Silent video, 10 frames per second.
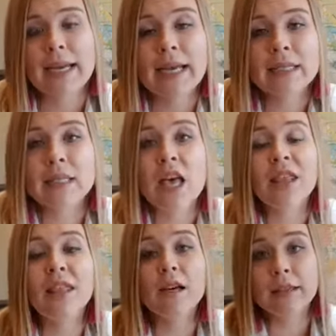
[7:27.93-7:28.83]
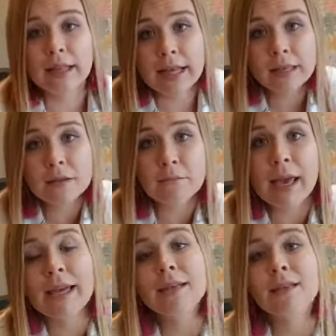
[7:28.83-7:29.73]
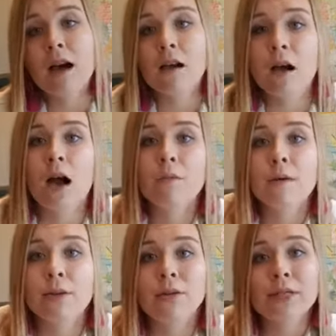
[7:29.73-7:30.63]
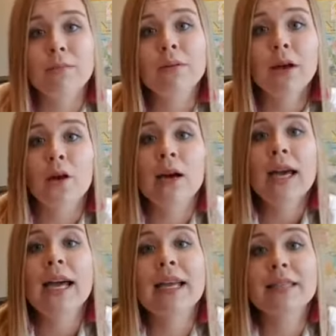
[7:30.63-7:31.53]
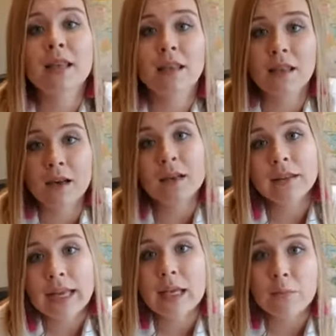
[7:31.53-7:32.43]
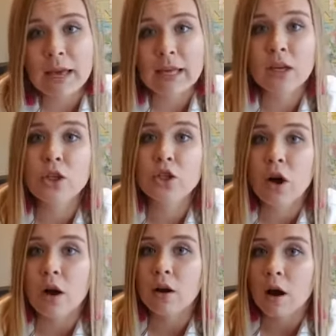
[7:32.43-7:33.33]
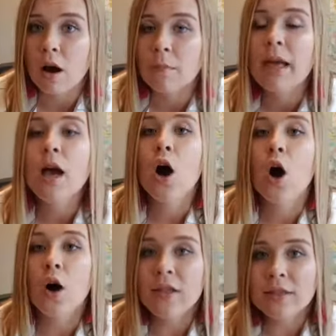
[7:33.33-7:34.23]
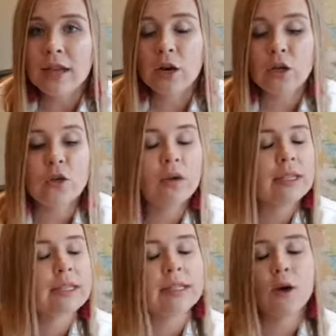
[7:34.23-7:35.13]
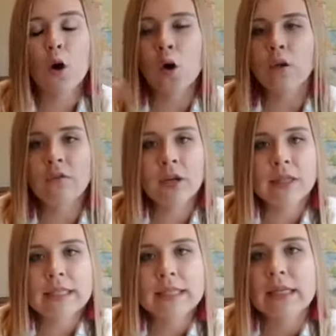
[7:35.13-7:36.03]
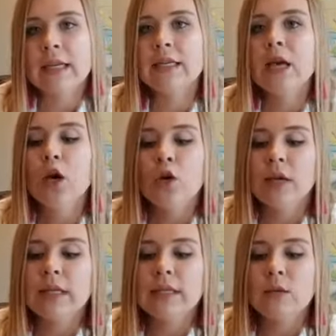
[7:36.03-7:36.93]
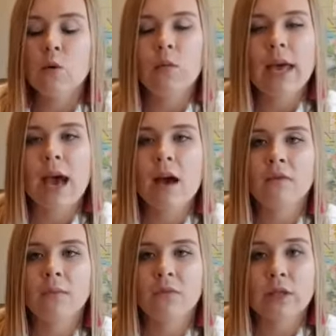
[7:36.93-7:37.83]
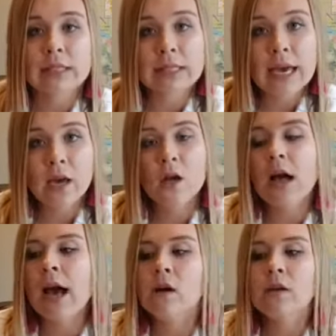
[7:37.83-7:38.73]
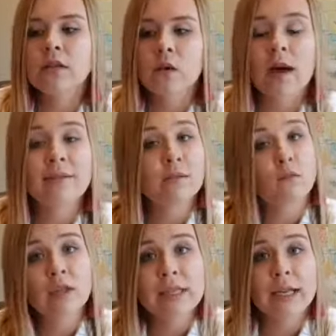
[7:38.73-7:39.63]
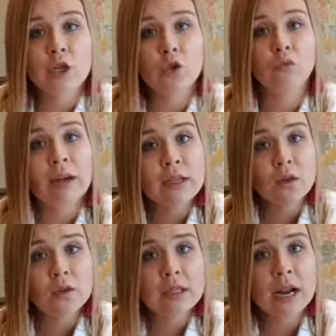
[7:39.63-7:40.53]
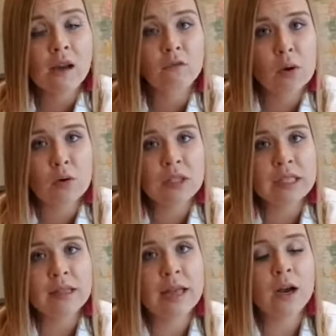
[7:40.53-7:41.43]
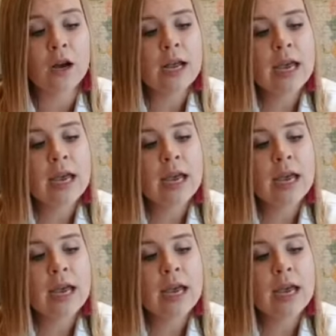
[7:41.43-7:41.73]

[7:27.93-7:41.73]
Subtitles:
It's thelandman.com. I'll post it below. It's thelandman.com. On there, you can see all of our listings. You can see what we have up for sale. I also have some residential rentals that I have posted there.